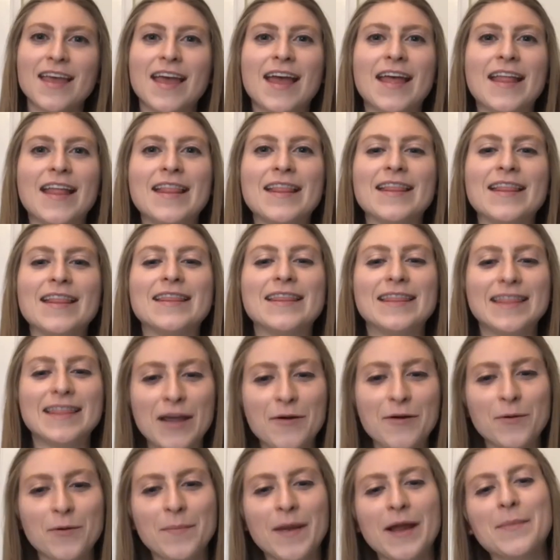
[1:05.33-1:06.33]
And
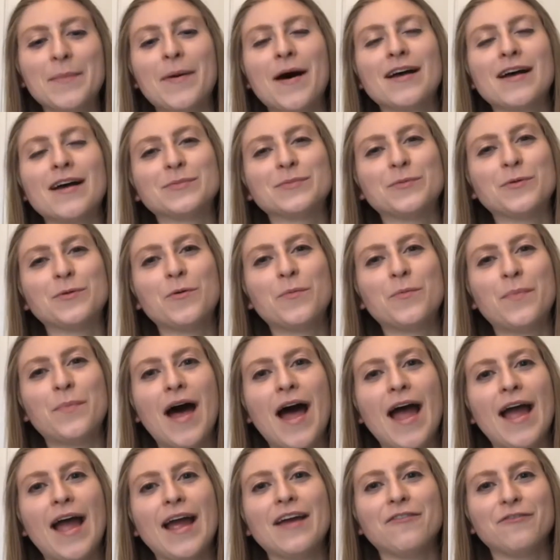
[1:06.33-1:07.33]
they were made possible
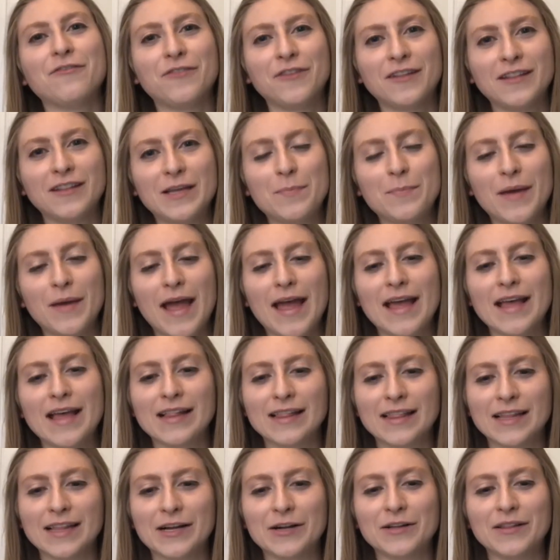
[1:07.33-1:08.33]
by Philippe and
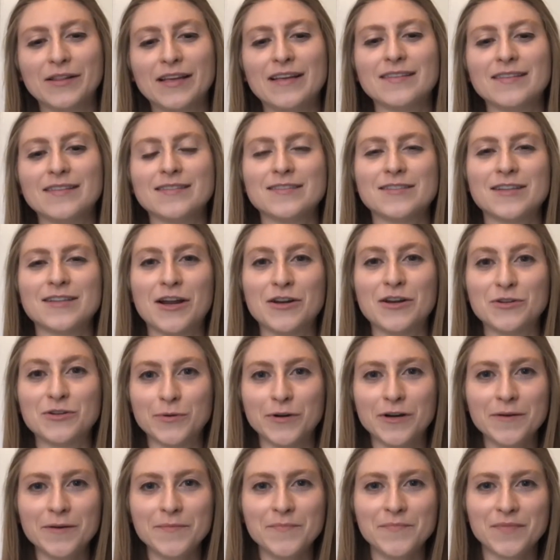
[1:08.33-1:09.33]
Claire Lise
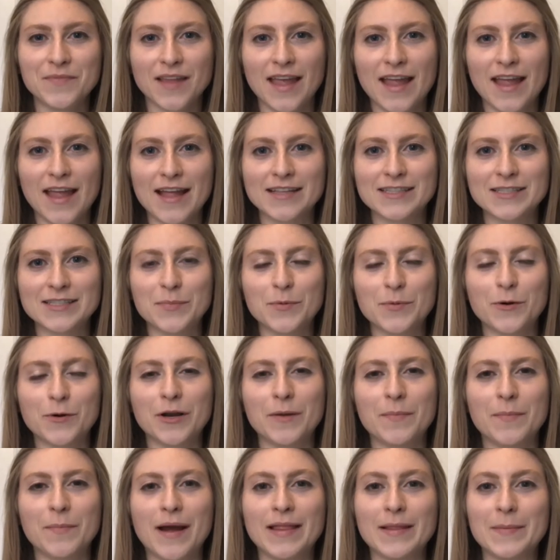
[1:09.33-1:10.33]
Tondeur and
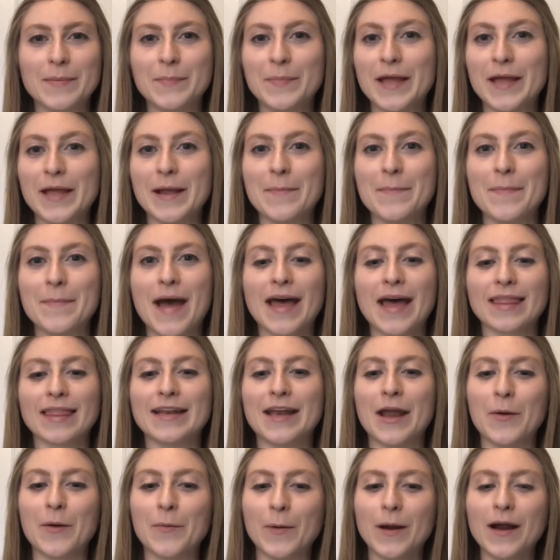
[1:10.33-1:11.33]
supported by the Big Math
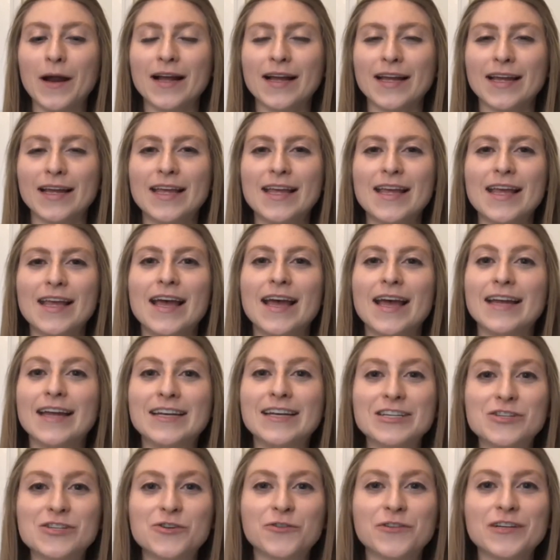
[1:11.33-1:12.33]
Network.
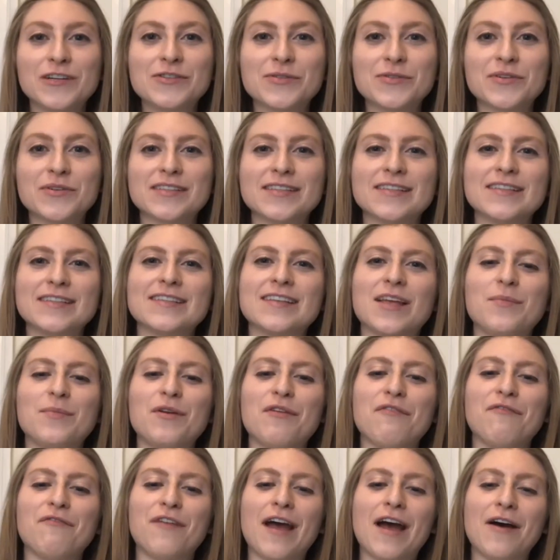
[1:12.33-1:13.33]
Additional resources can
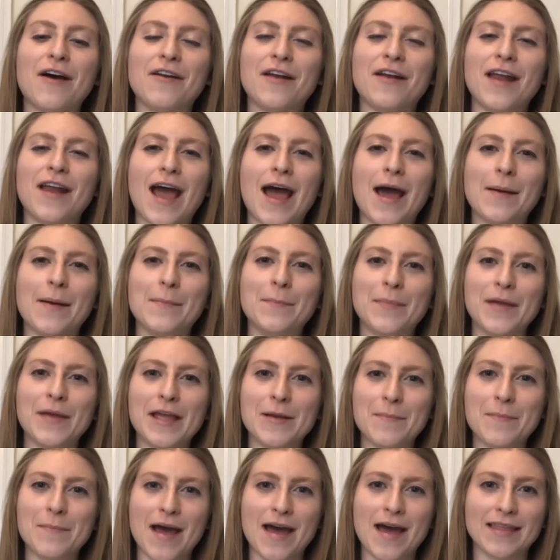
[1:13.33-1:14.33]
be found at
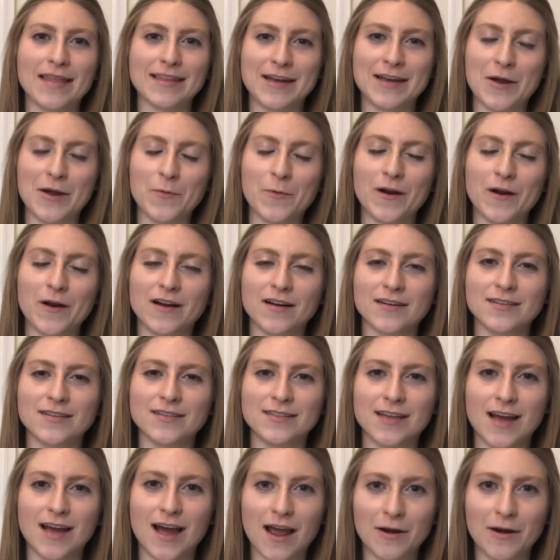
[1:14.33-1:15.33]

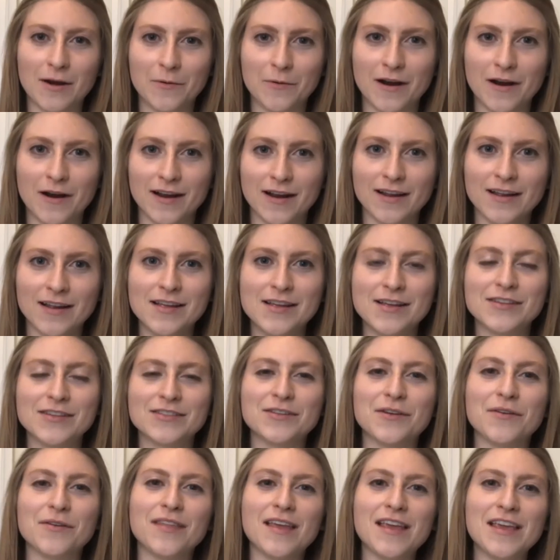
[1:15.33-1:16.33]
bigmathnetwork.org.
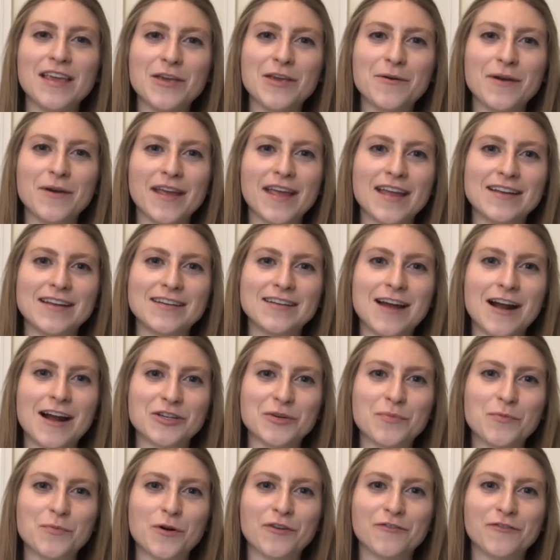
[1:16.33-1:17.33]
So thank you again,
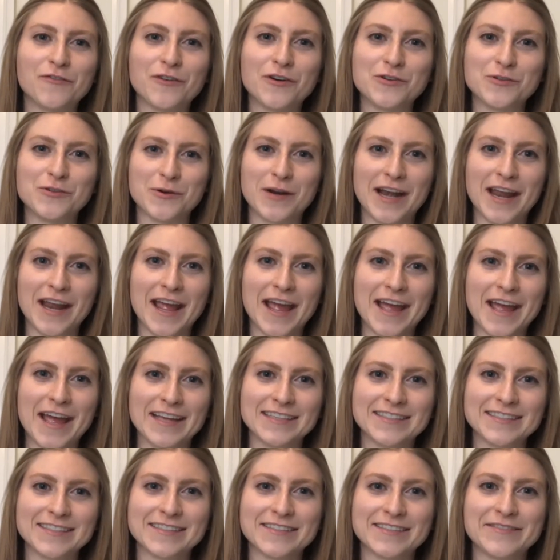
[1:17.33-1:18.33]
Dr. Moore, for joining
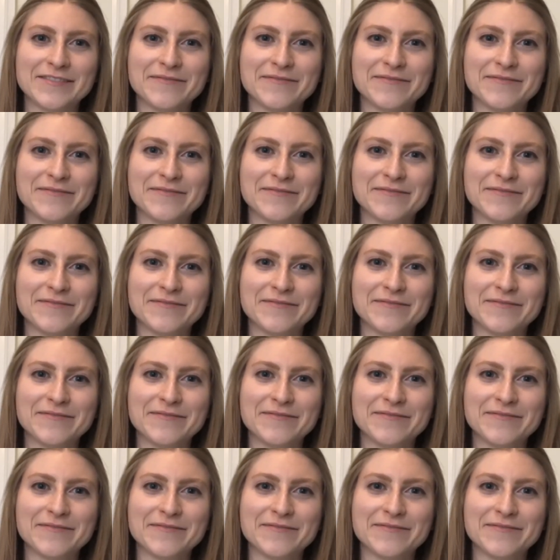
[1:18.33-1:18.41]
us.